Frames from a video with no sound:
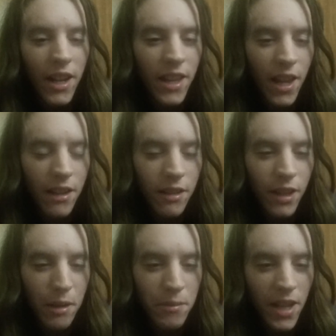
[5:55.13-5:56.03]
I can't
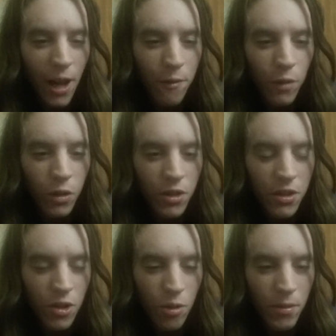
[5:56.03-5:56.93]
claim to have full
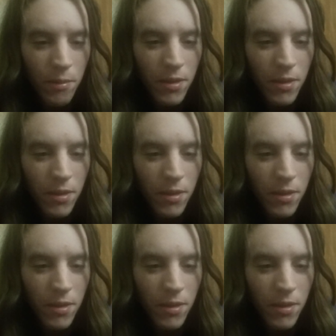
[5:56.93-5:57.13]
discernment,